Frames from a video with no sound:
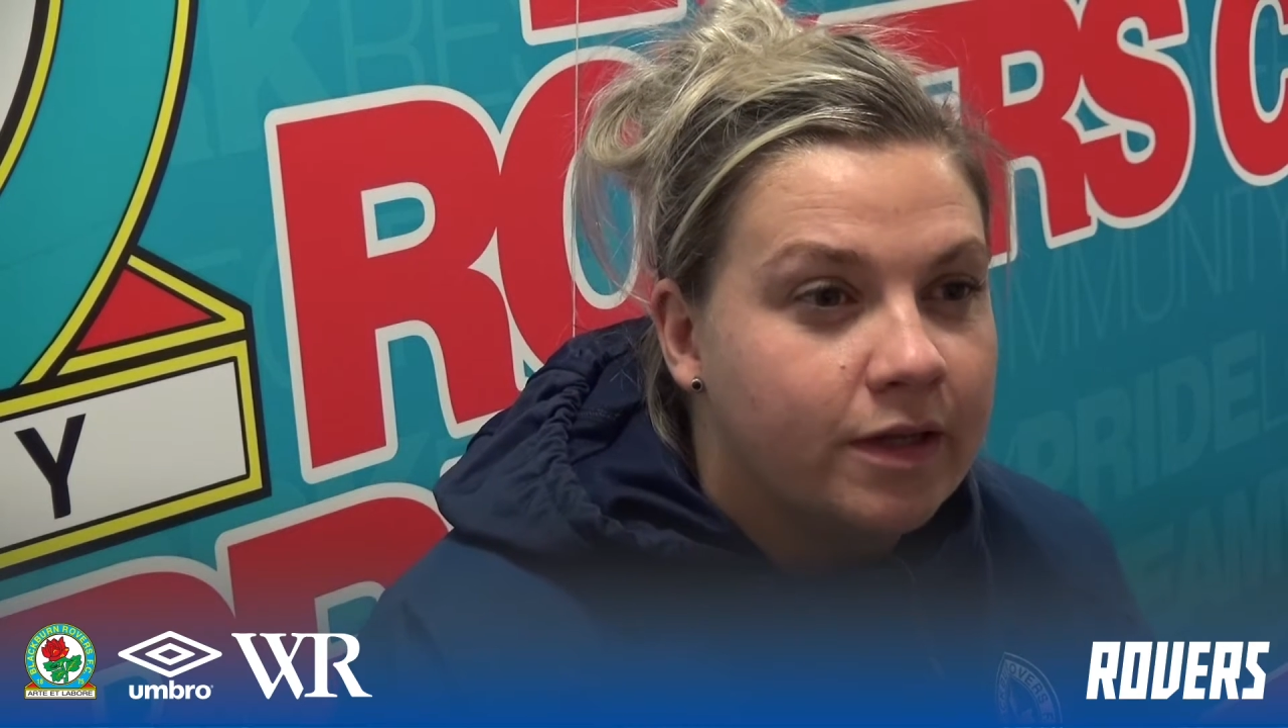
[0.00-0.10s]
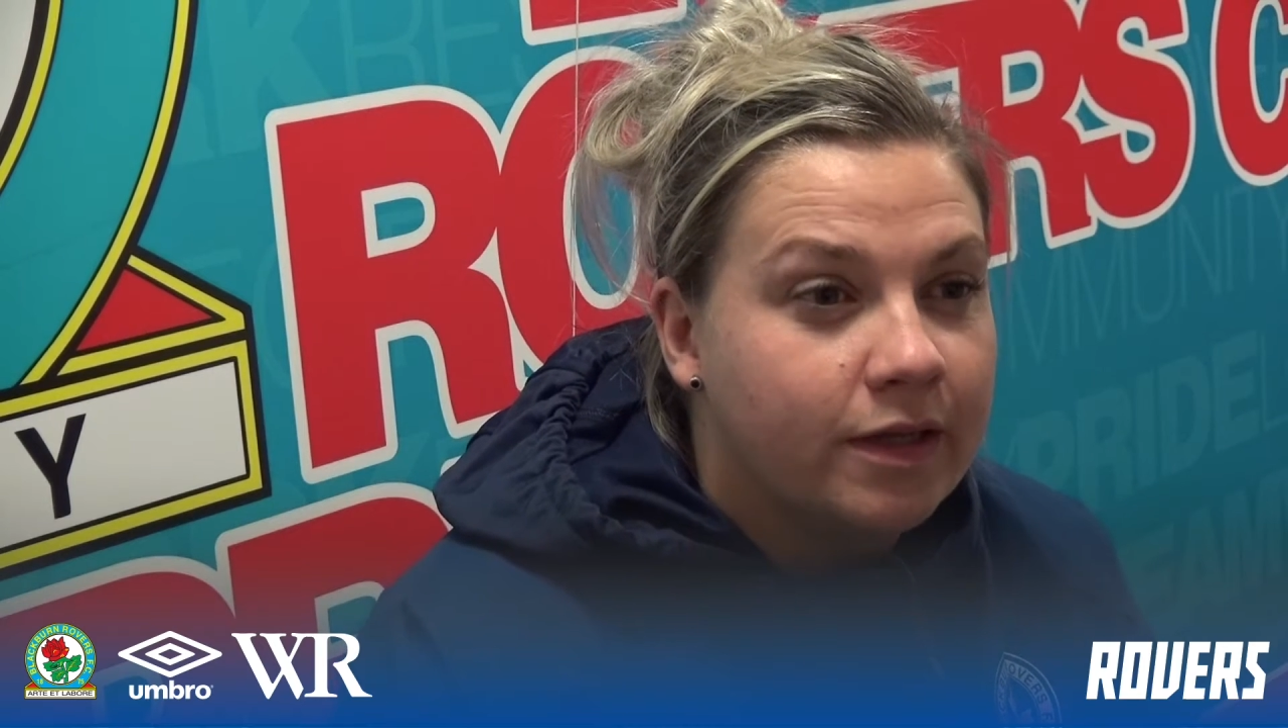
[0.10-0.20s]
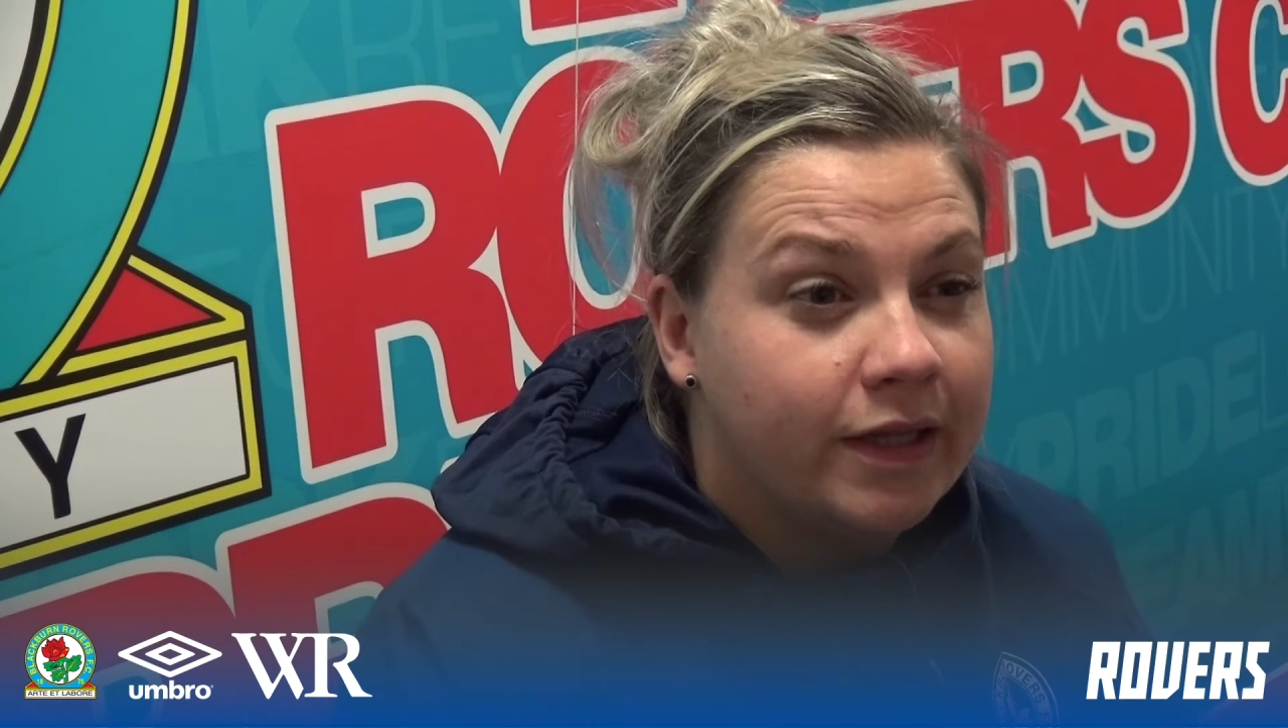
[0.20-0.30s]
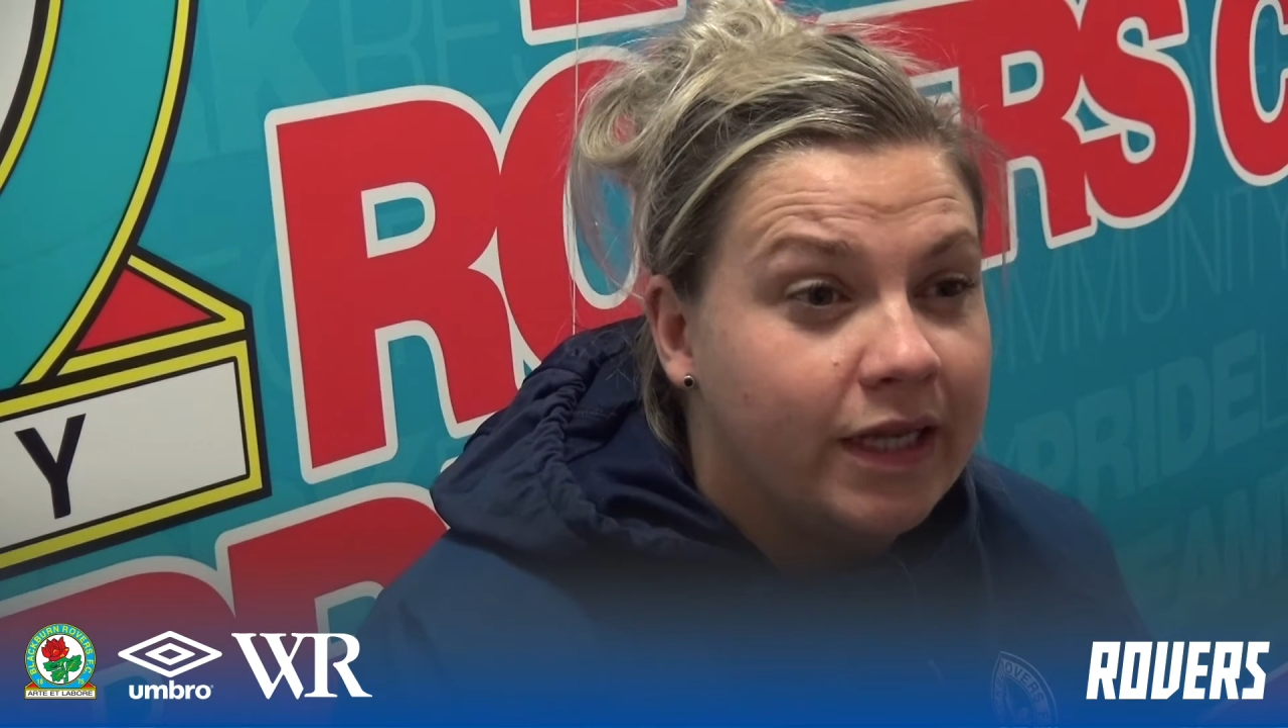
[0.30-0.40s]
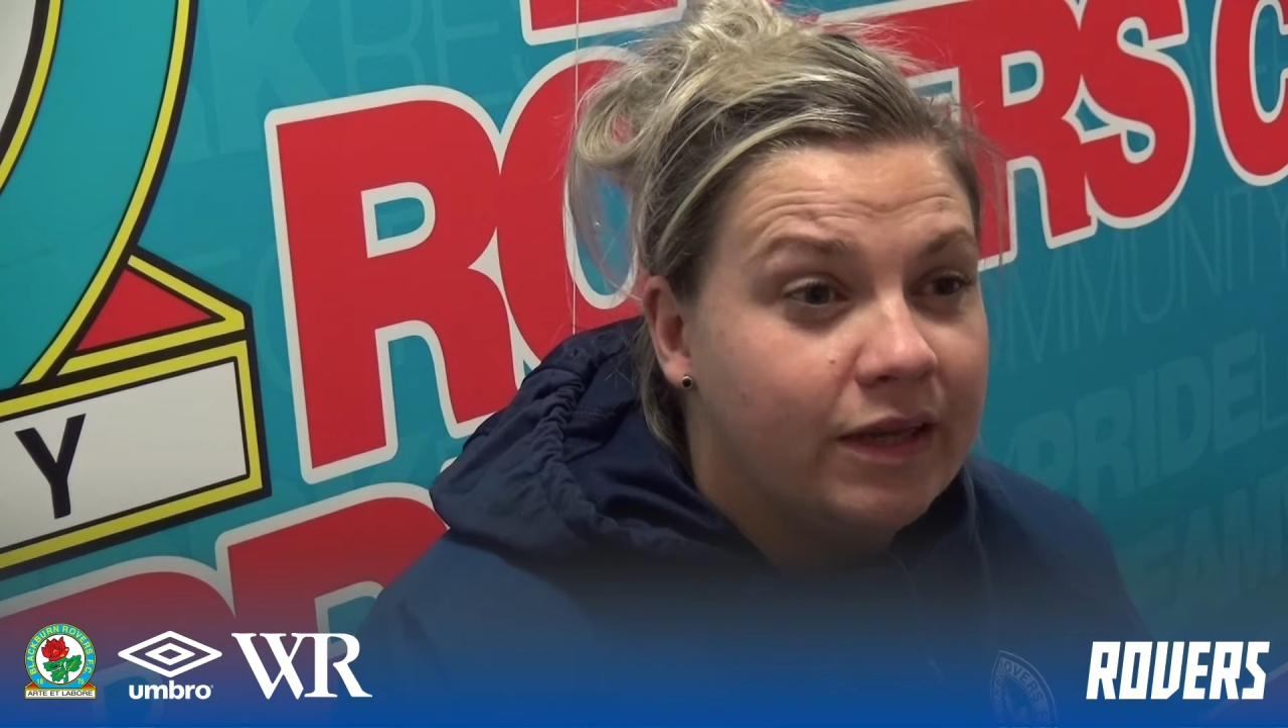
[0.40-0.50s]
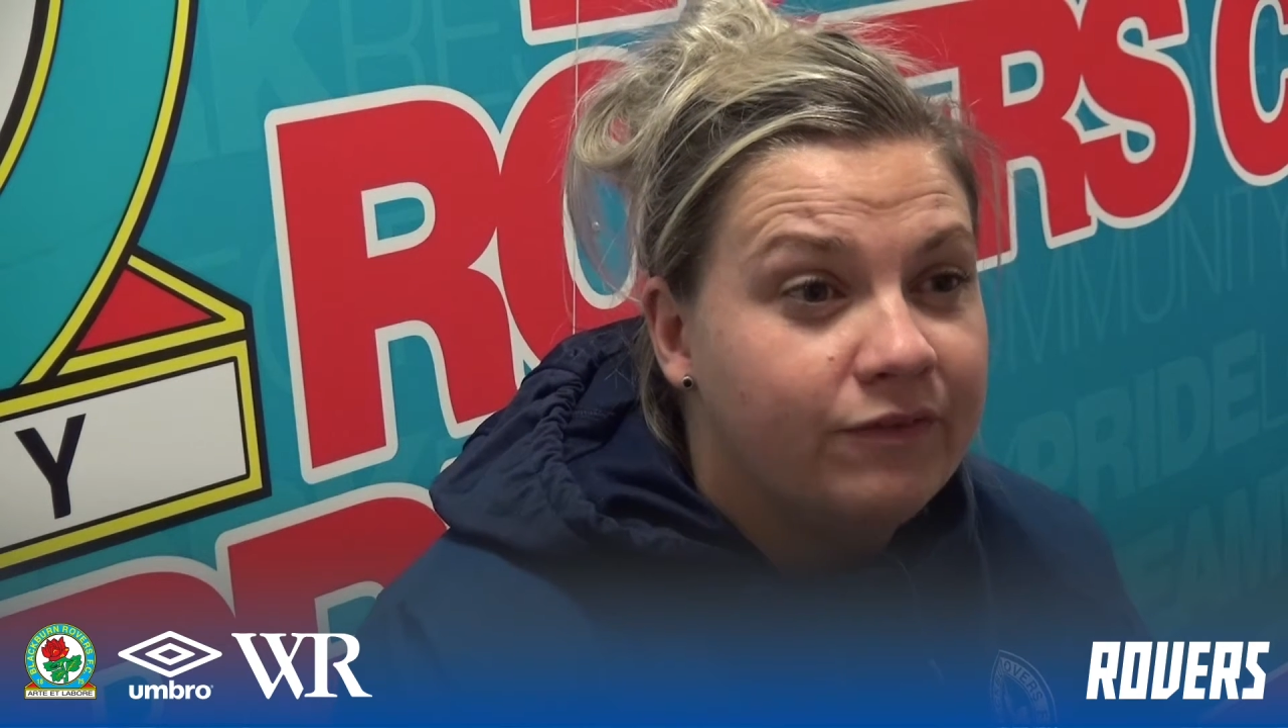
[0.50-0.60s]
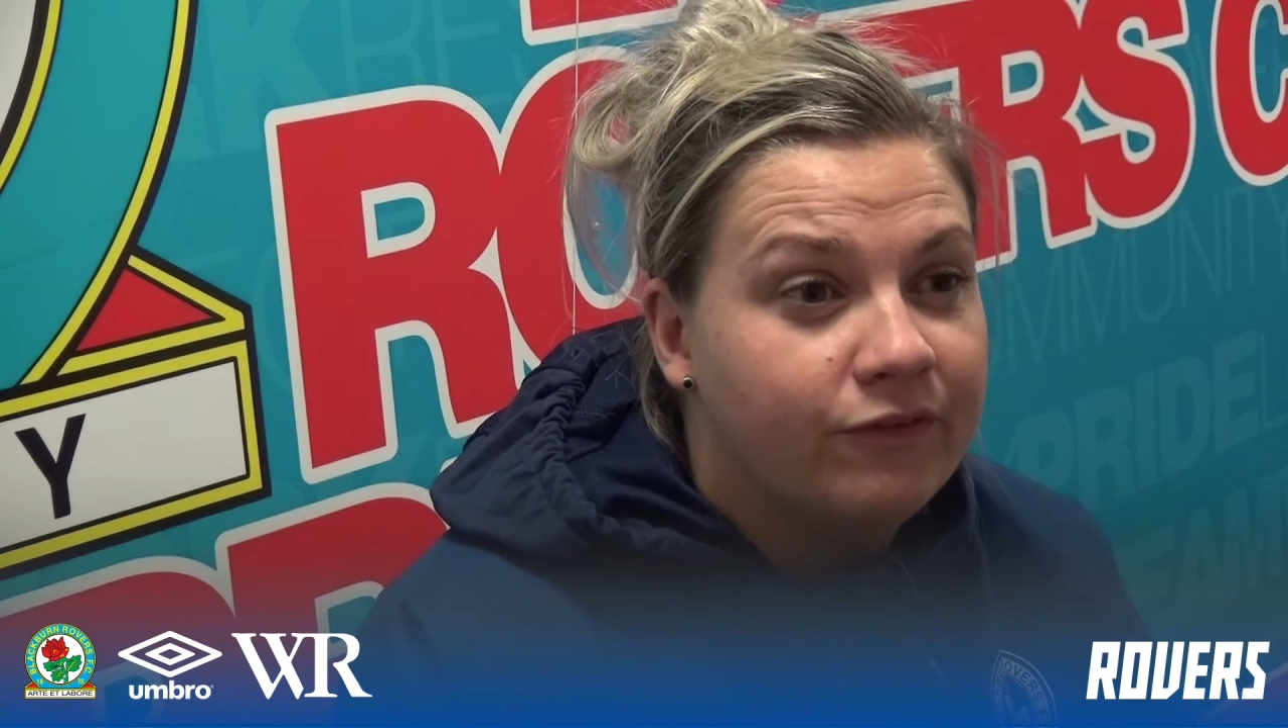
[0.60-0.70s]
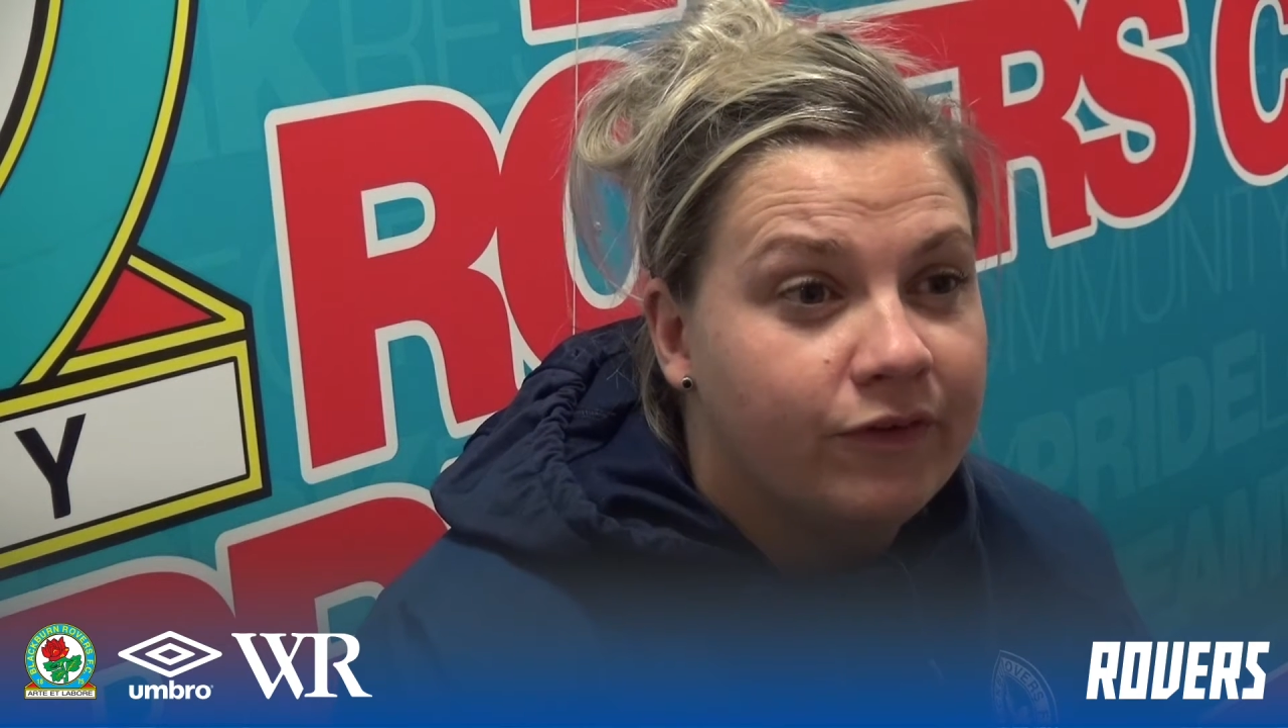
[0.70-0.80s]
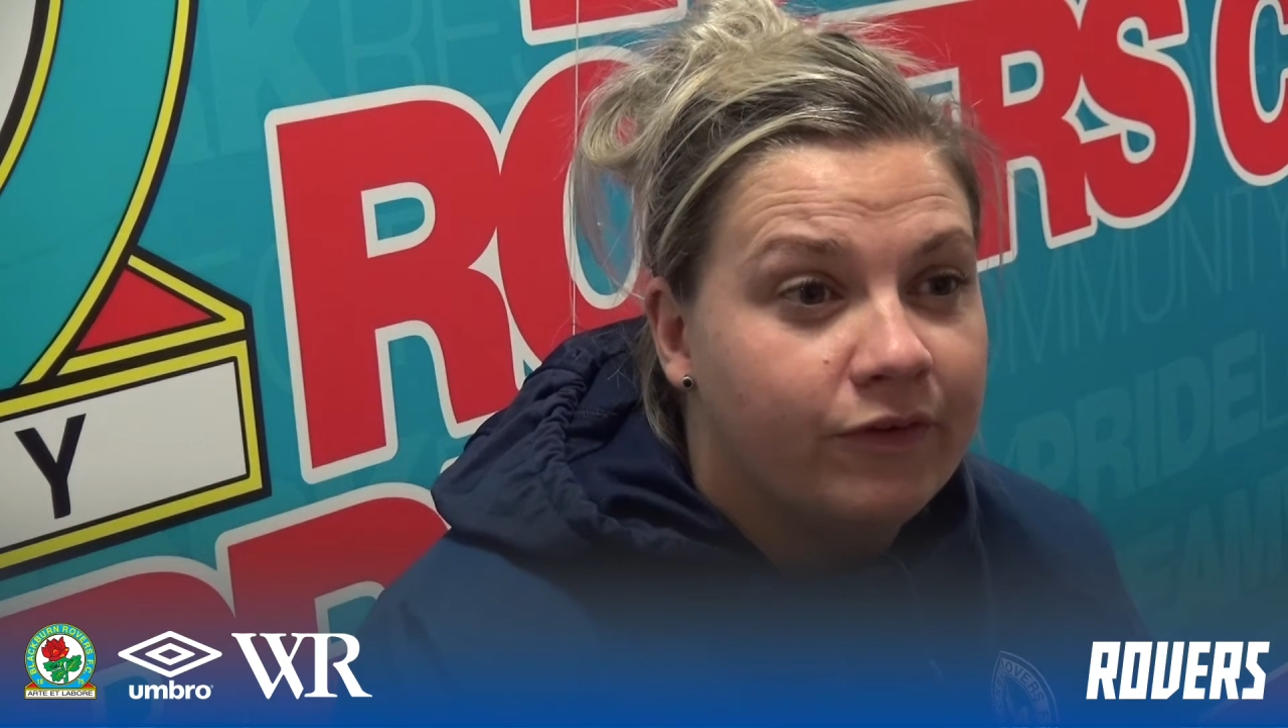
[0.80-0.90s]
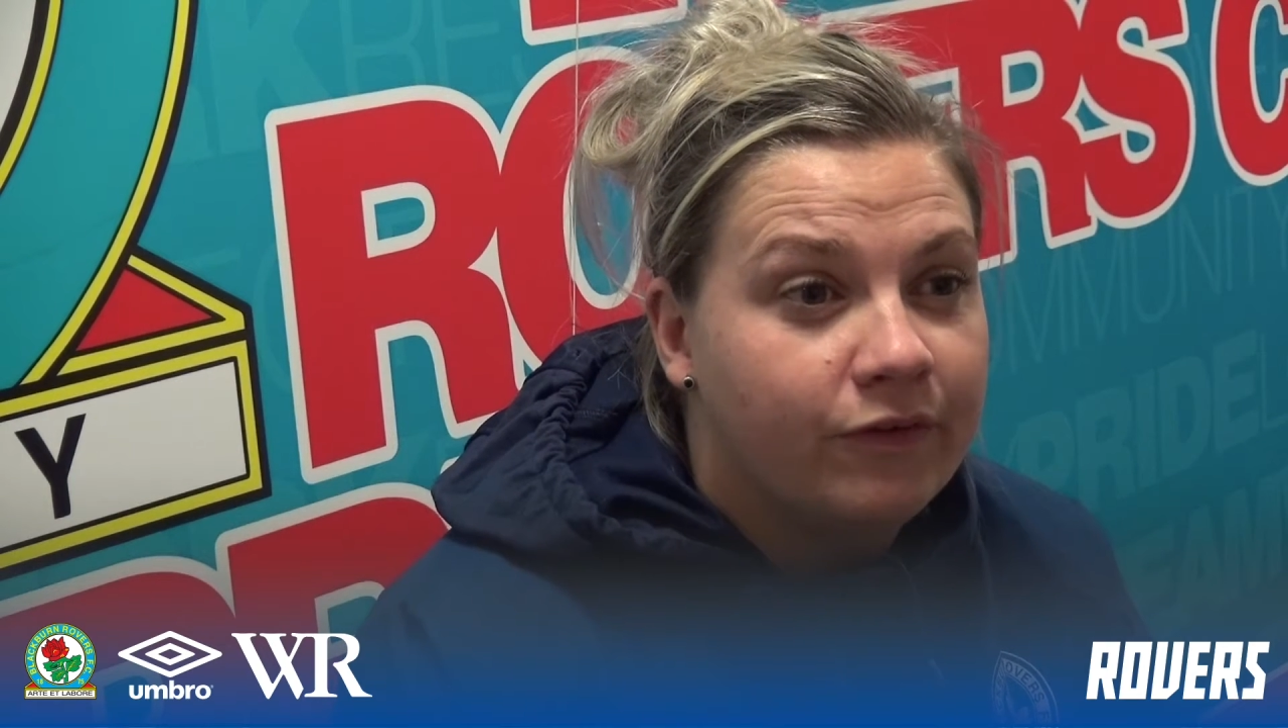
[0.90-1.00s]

league for